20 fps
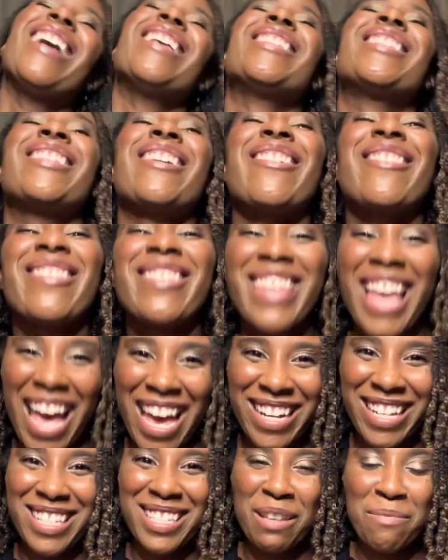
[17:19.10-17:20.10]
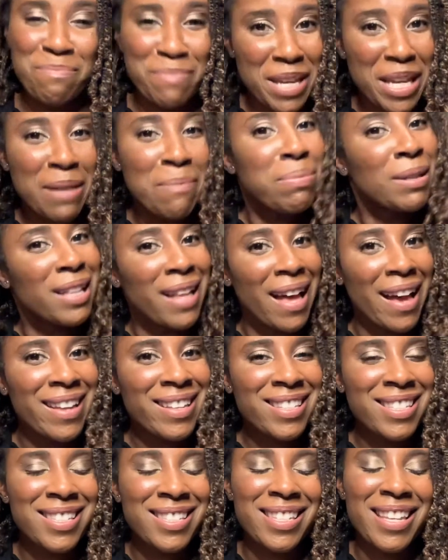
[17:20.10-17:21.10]
So that is a big
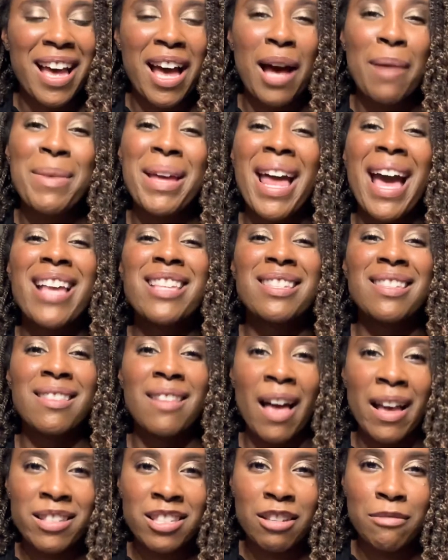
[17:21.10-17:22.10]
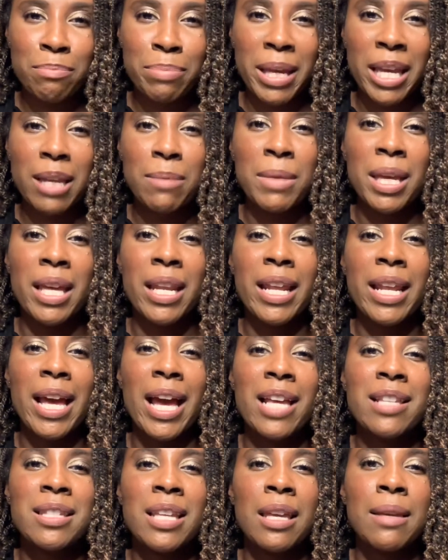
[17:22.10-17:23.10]
plus. It has lots of pigment. It
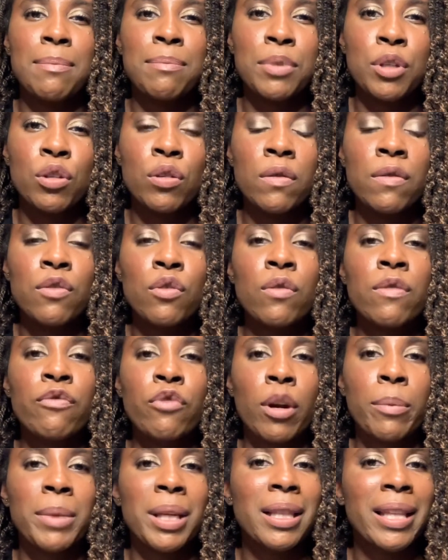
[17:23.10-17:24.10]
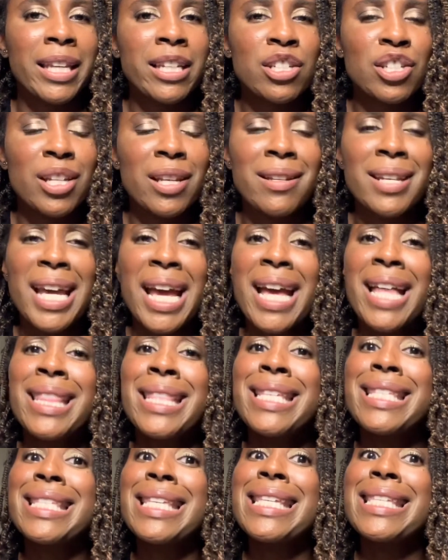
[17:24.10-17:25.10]
has a beautiful formulation.
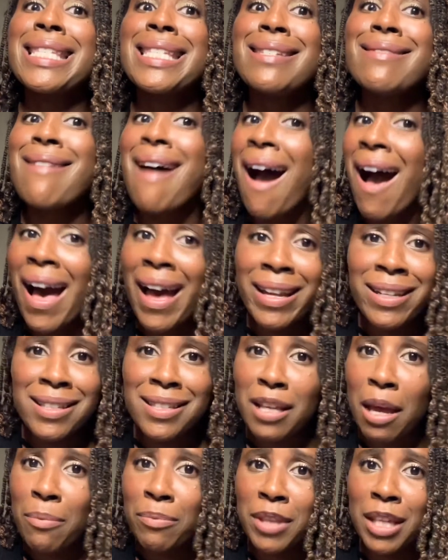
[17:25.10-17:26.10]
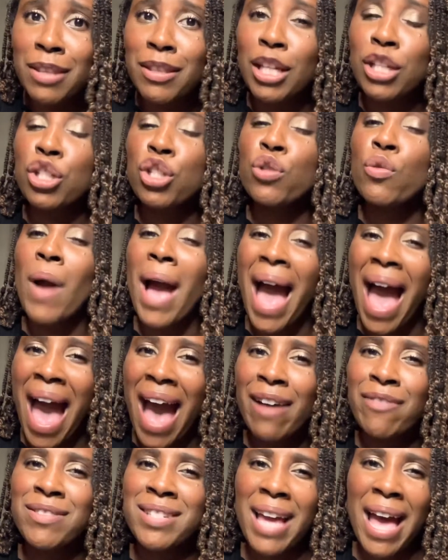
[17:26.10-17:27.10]
This is not something that you
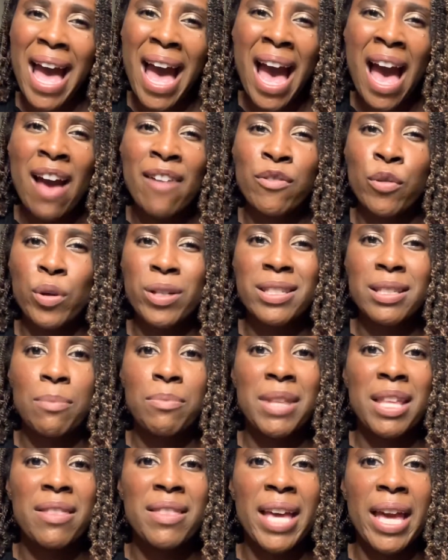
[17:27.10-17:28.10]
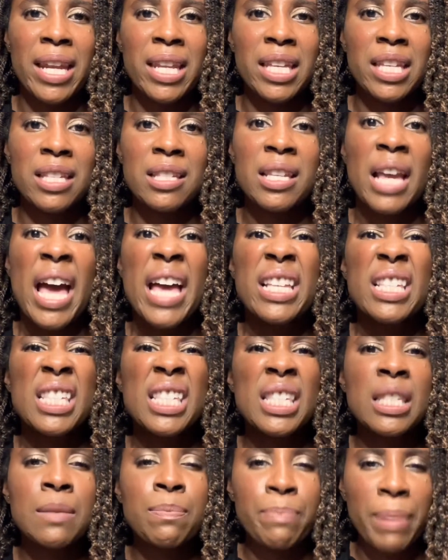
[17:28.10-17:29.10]
have to have or something that is
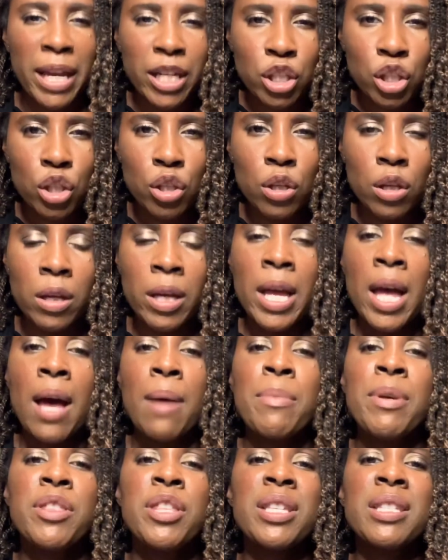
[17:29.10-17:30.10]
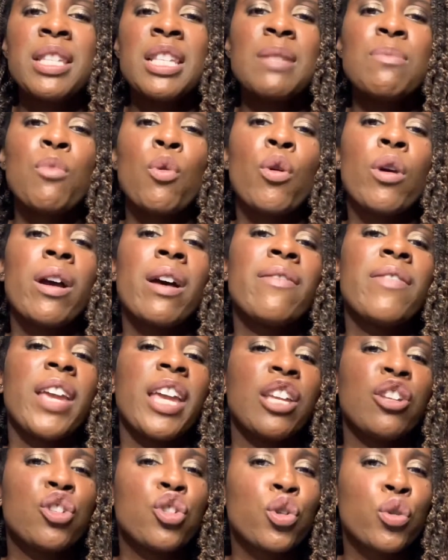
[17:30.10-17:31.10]
special, but this is more of
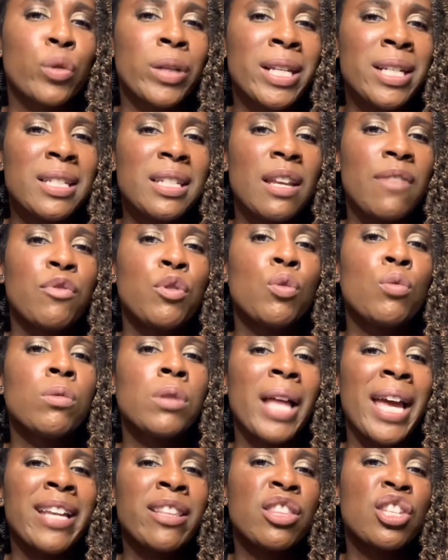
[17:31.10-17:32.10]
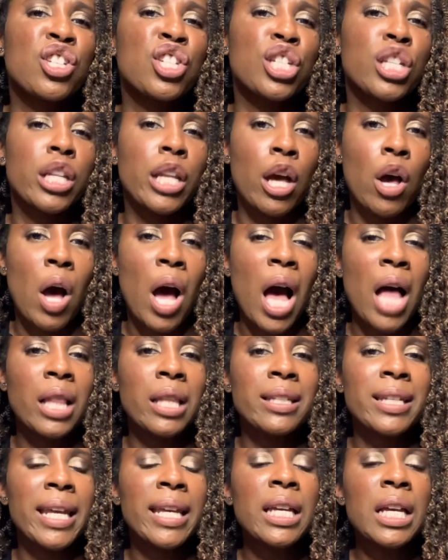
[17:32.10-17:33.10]
a treat. If you like the Chanel
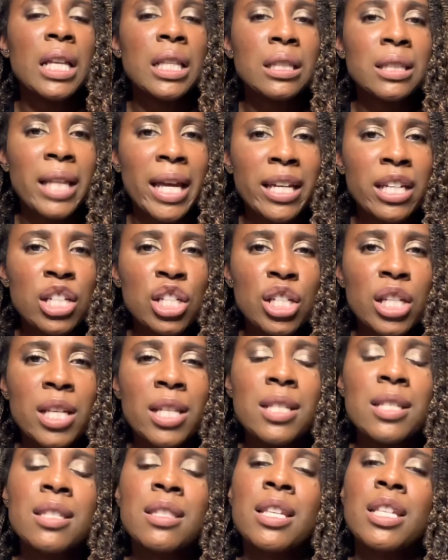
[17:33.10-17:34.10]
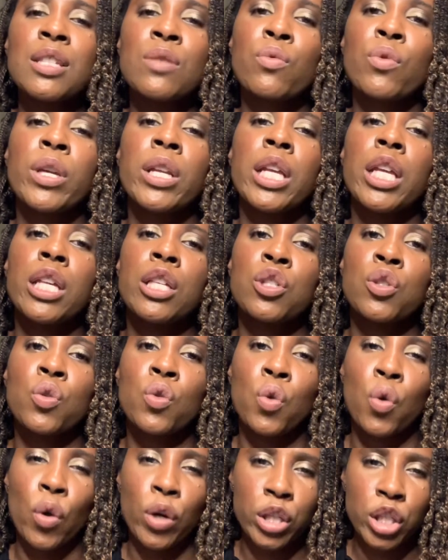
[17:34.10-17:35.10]
holiday collections, this one is
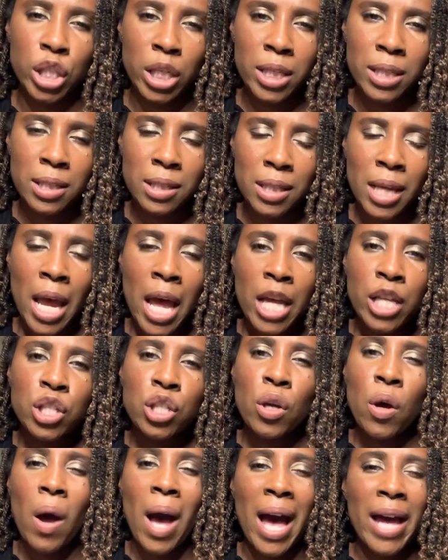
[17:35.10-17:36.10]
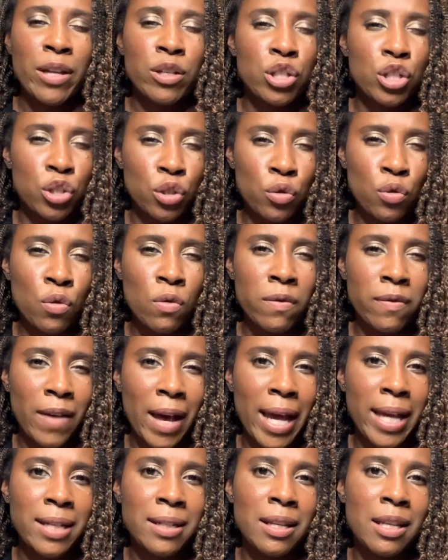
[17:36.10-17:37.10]
gorgeous. So I do
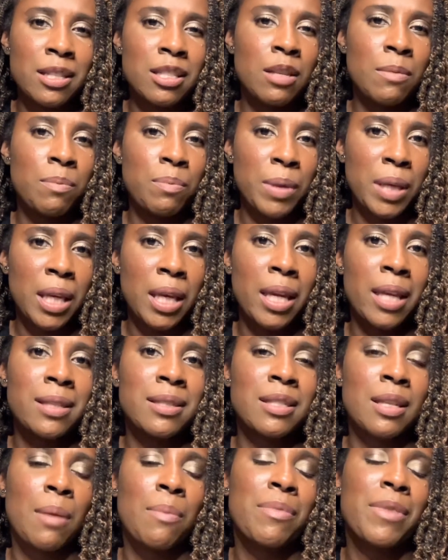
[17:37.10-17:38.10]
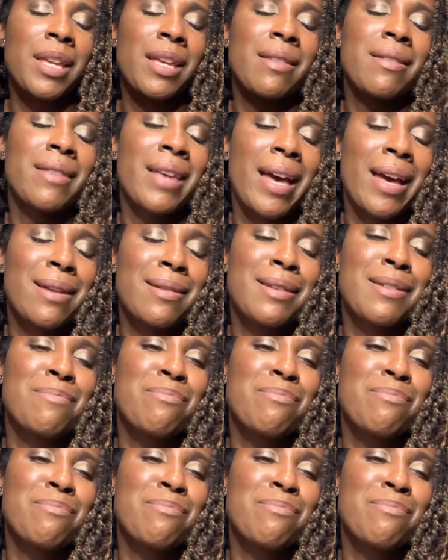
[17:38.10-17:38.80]
find it to be something that